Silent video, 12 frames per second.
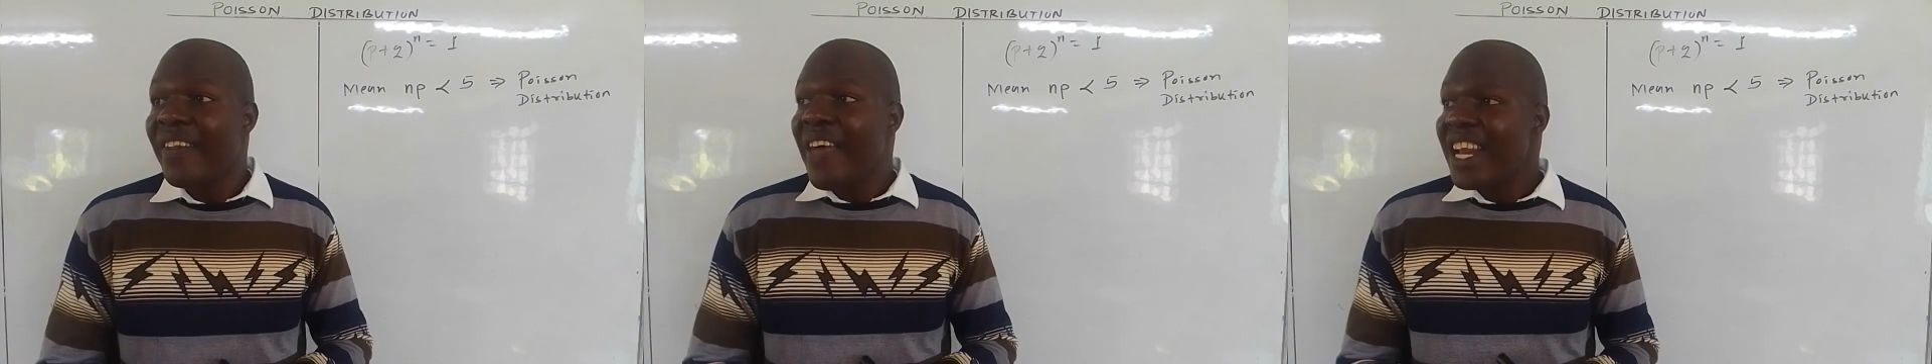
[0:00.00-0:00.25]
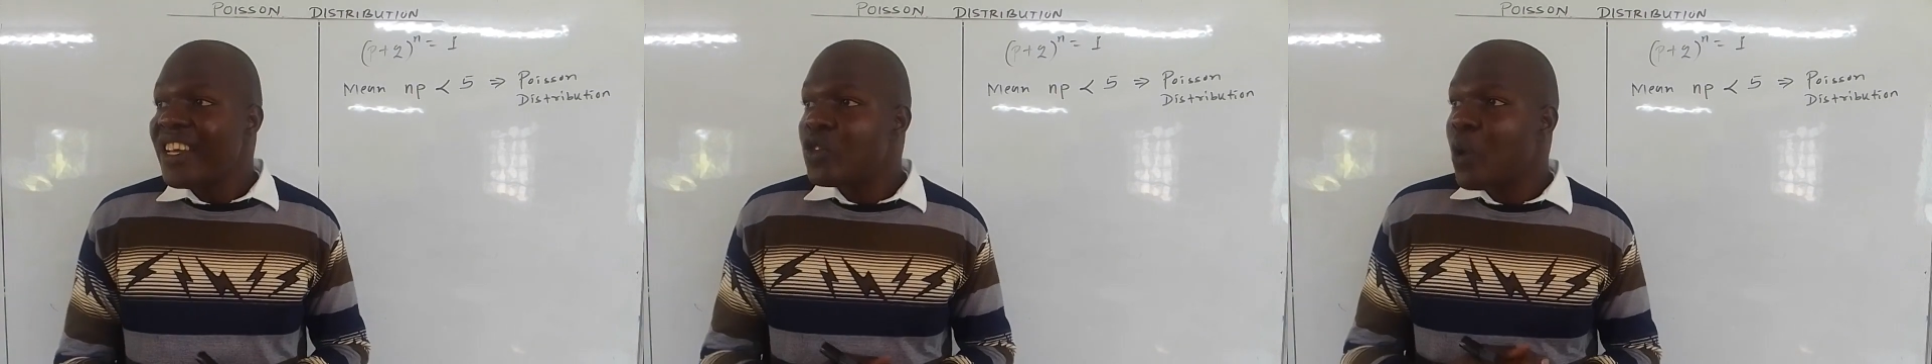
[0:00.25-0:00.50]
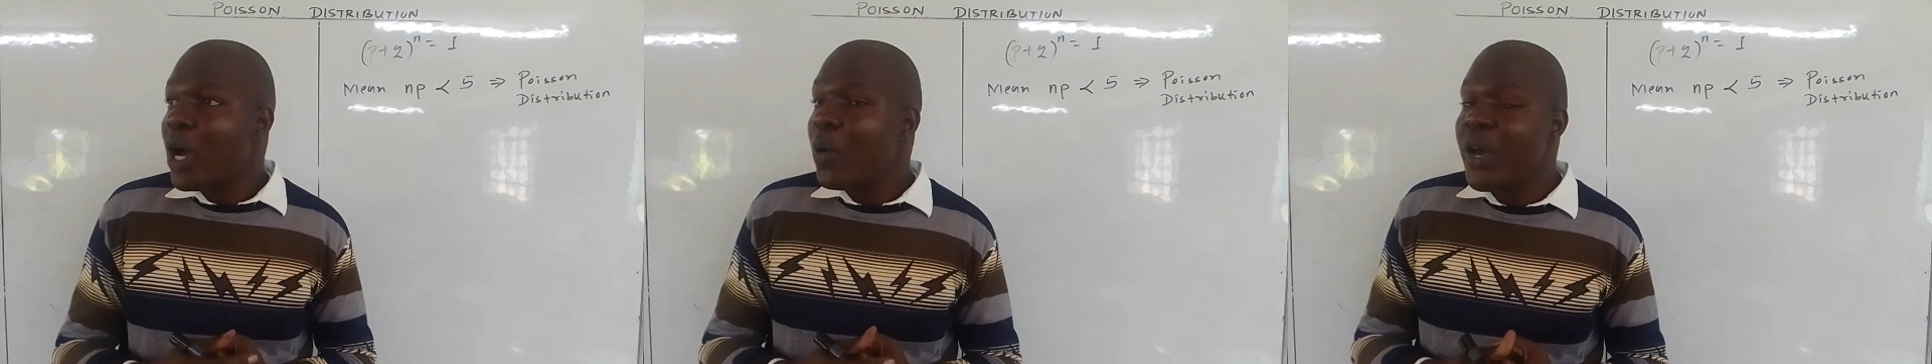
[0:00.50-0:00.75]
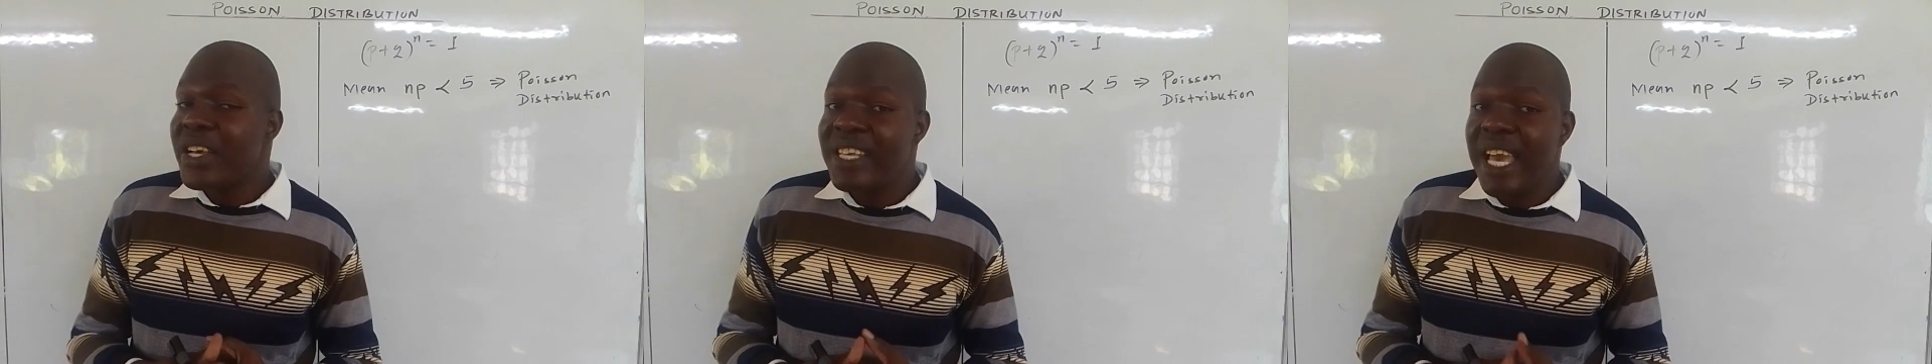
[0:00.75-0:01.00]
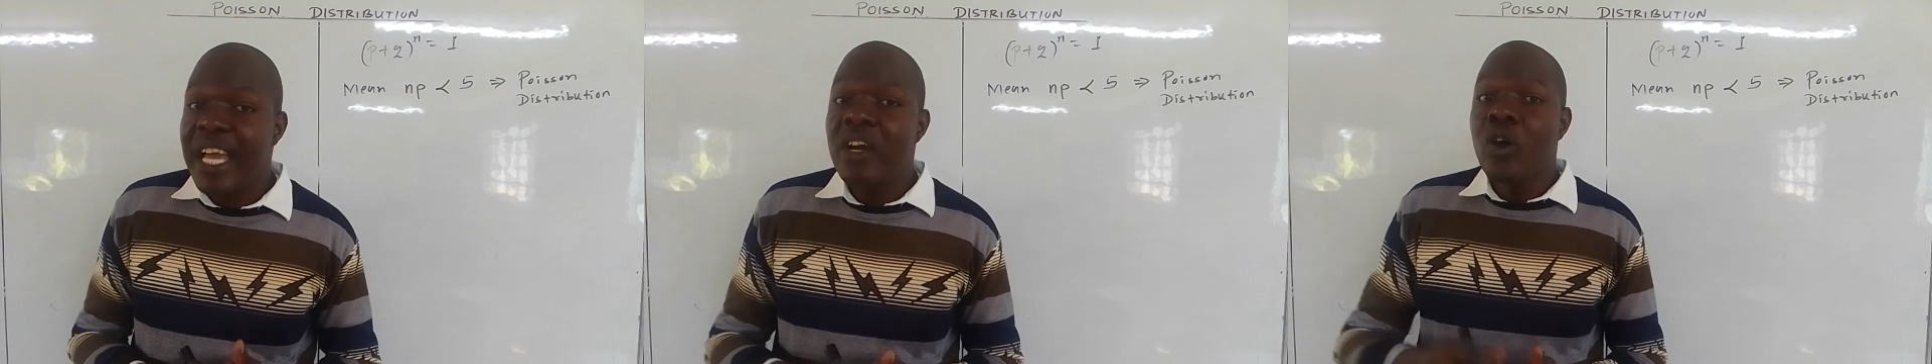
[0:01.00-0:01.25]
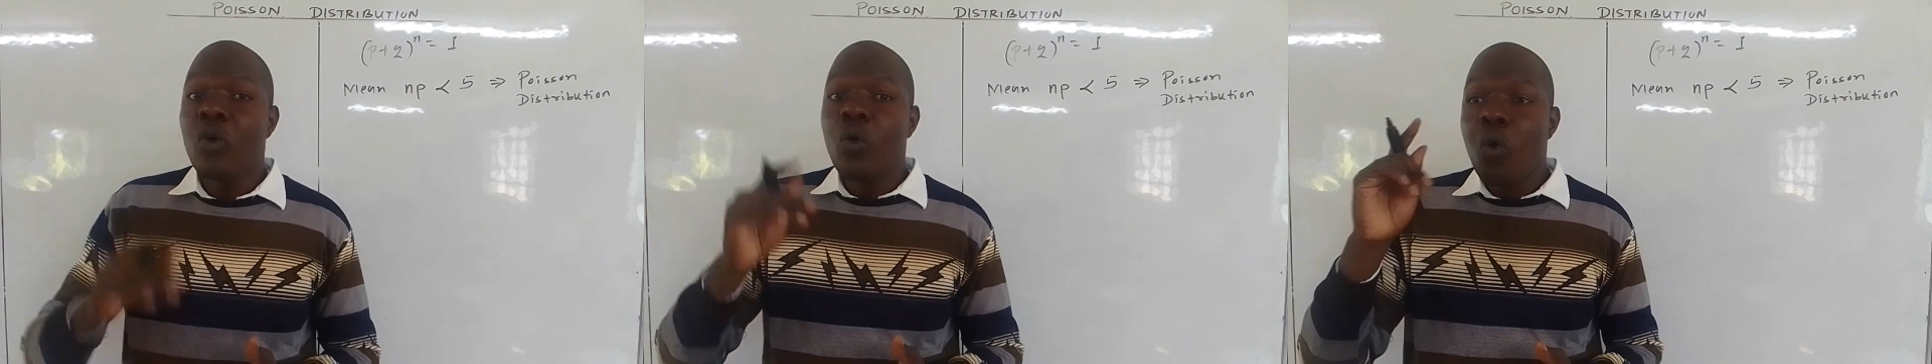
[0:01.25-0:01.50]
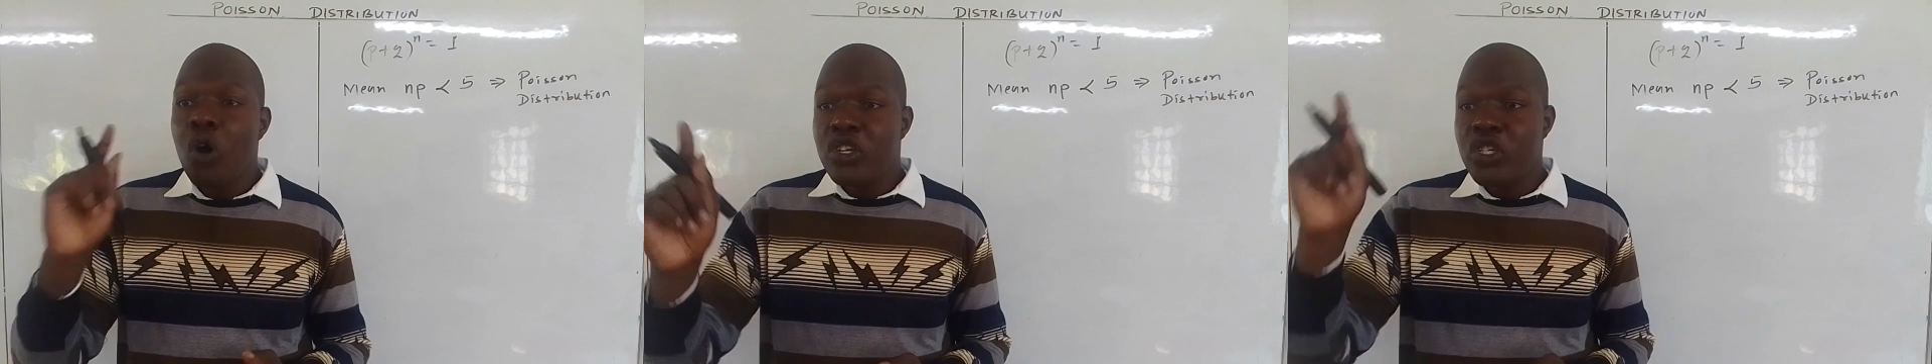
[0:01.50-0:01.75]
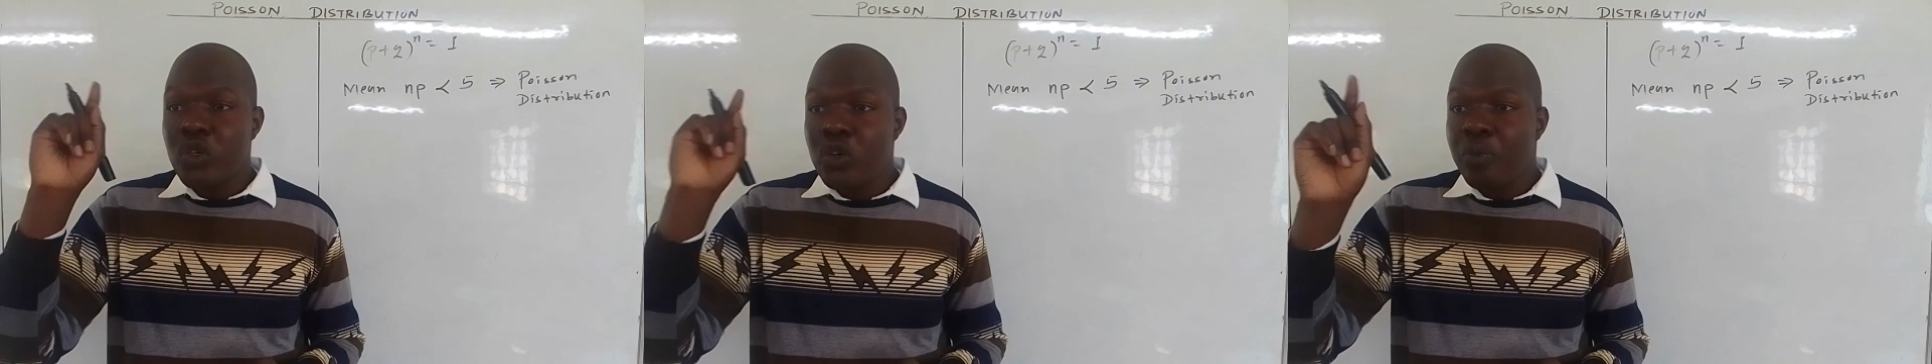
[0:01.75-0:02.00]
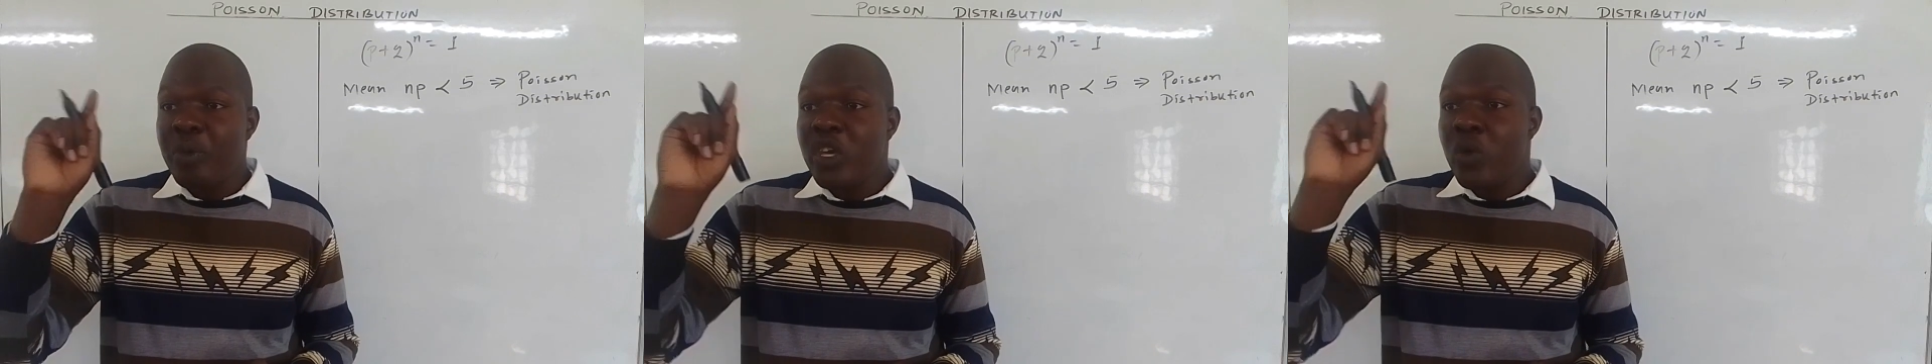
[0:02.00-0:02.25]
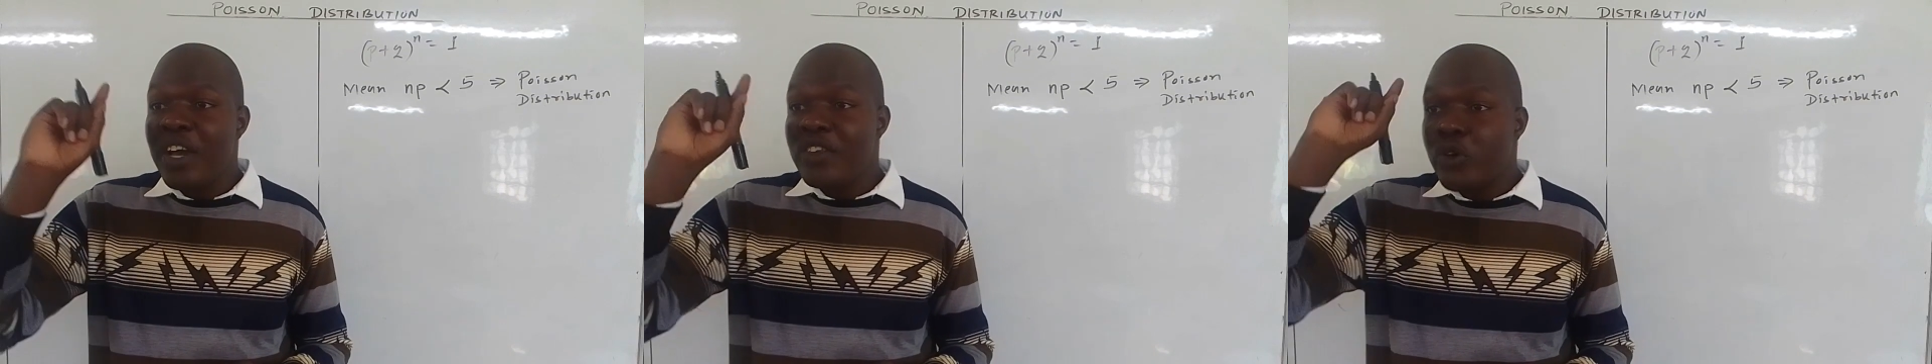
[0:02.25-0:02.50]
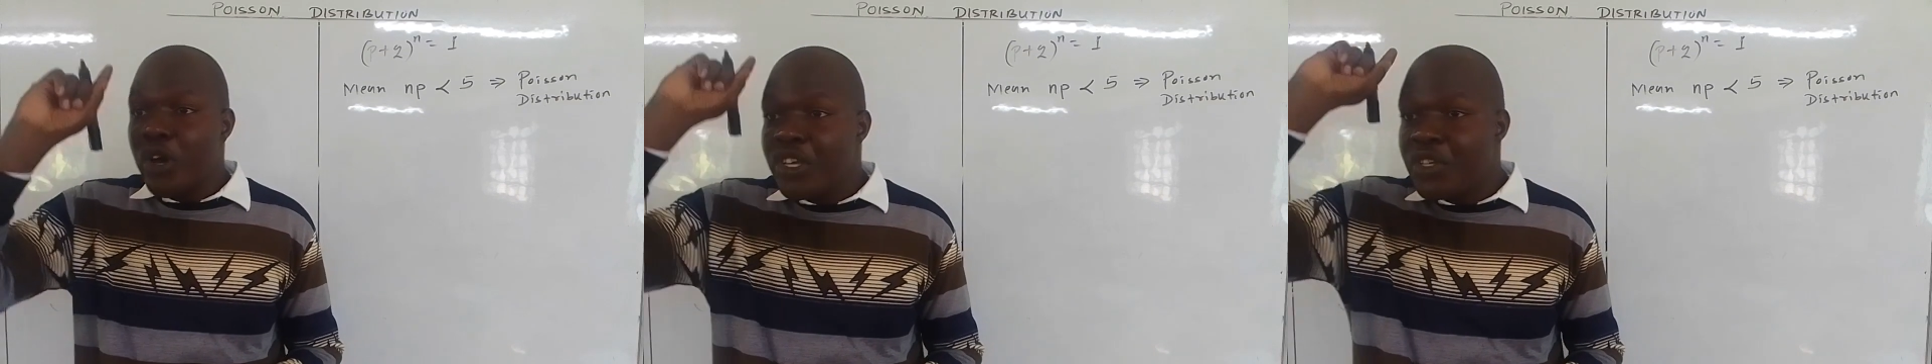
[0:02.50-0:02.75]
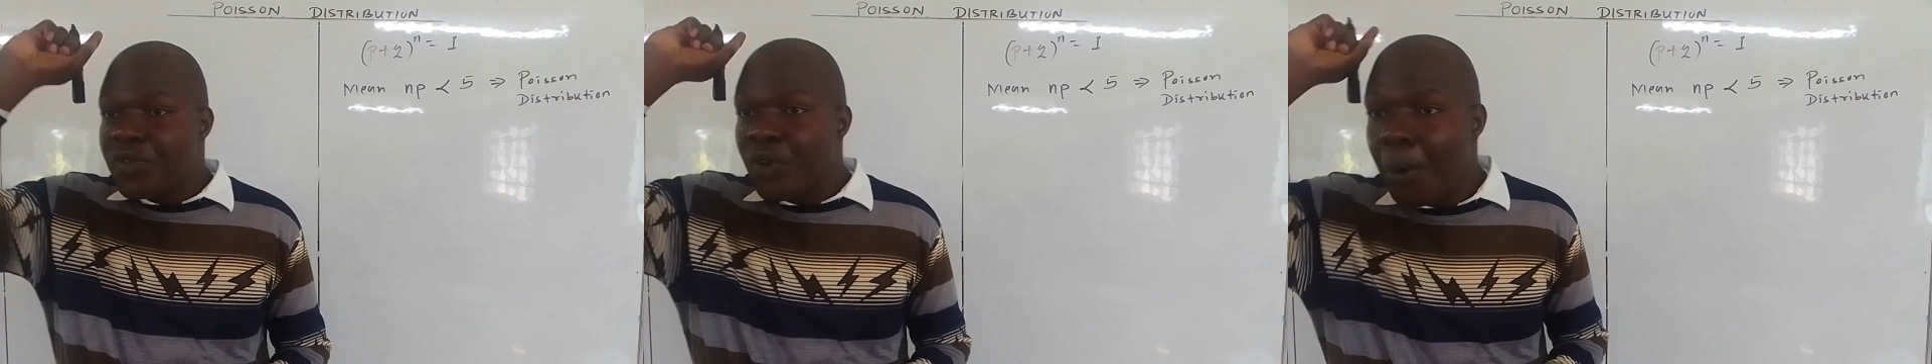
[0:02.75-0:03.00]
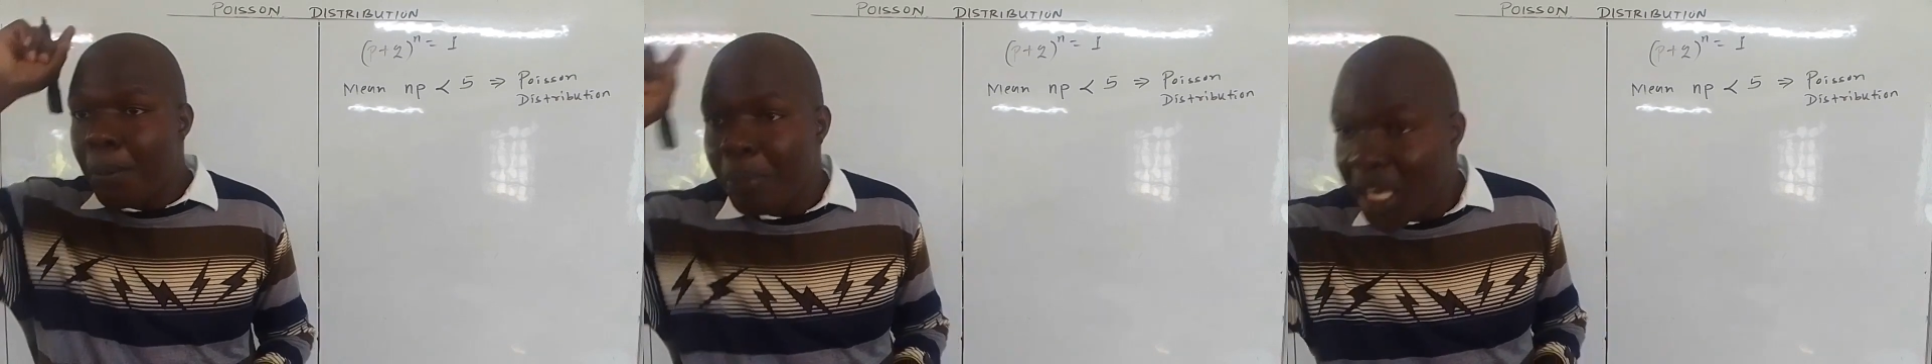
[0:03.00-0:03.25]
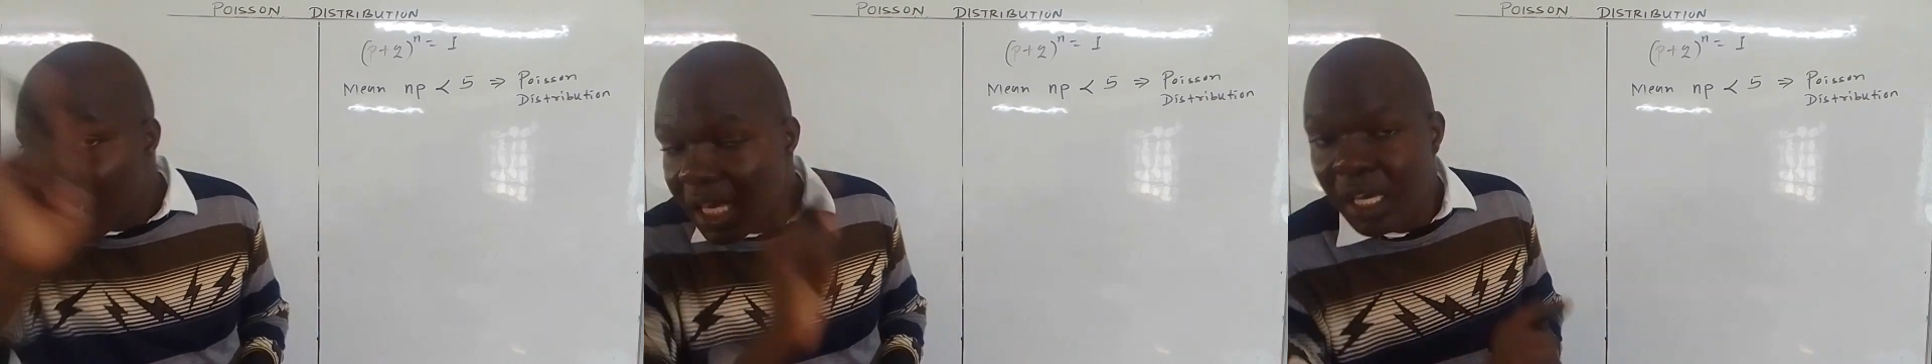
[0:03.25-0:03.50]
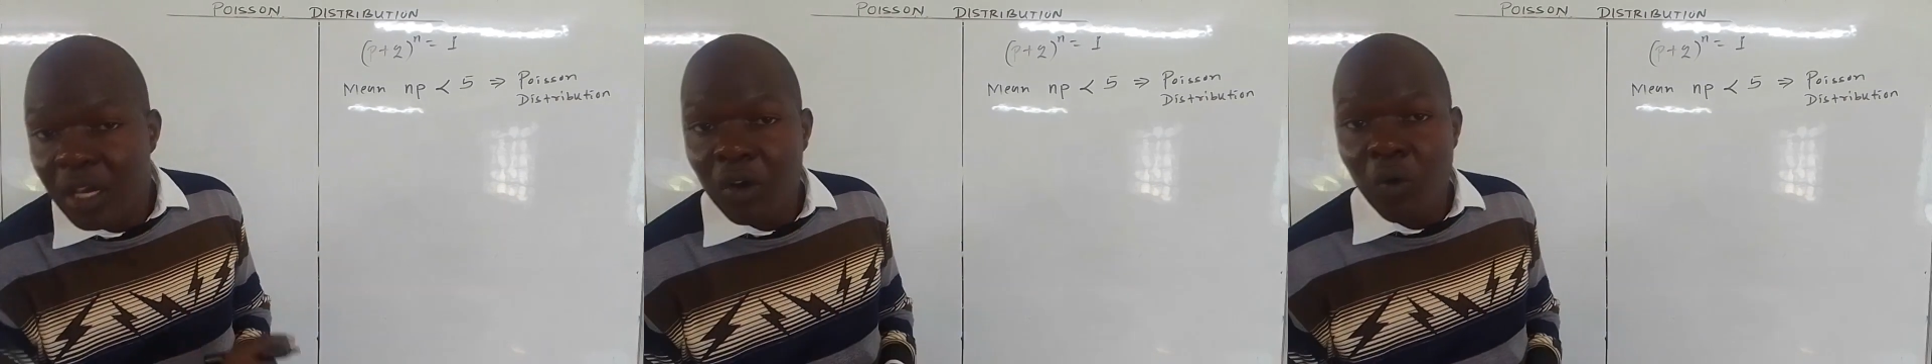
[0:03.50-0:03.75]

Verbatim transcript: That is why we are saying what should be your choice for P